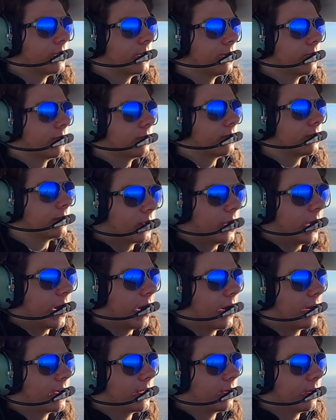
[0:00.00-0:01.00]
here. Yeah,
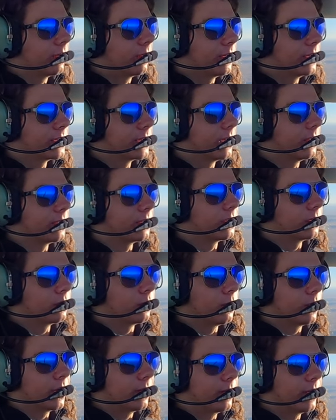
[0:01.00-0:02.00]
I can already tell this is
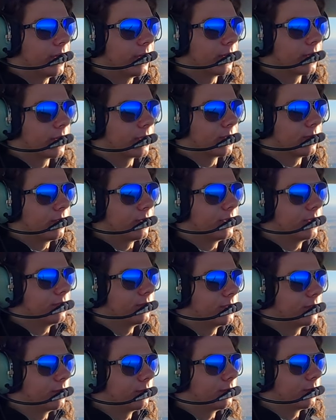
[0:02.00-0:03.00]
way better because I'm only
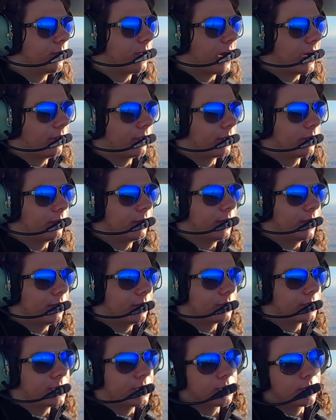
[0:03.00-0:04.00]
doing 500 feet,
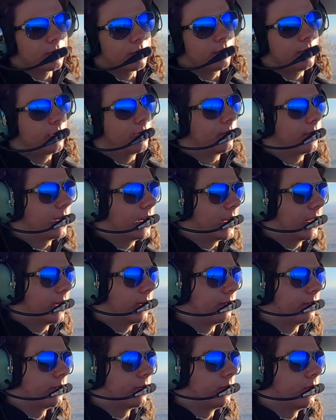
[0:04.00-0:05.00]
600 feet a minute
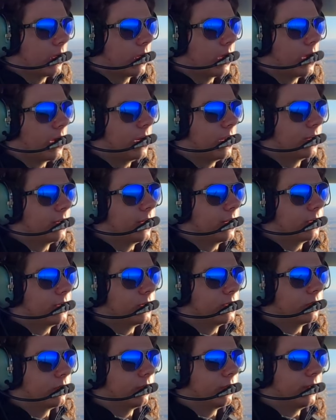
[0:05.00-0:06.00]
down. And it, it
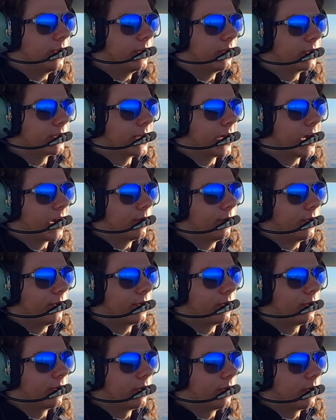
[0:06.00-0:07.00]
just feels
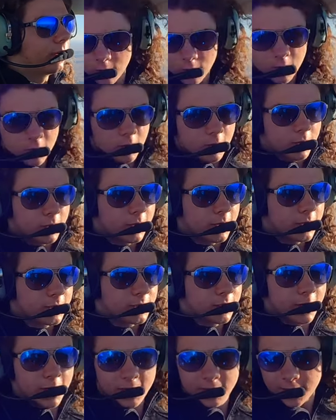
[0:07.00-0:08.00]
happier. There's
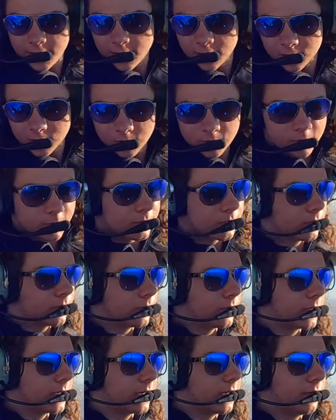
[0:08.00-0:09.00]
our
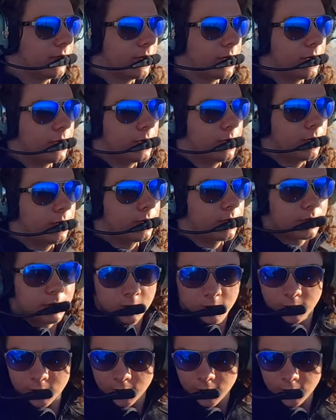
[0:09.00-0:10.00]
8,500
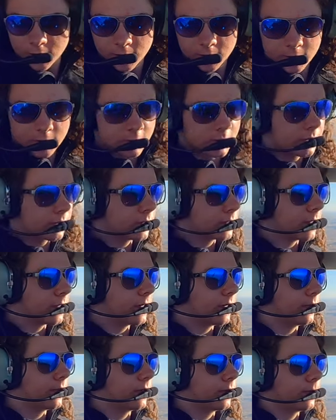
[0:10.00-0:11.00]
start
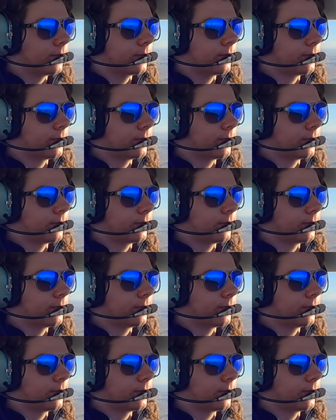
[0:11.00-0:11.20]
timer.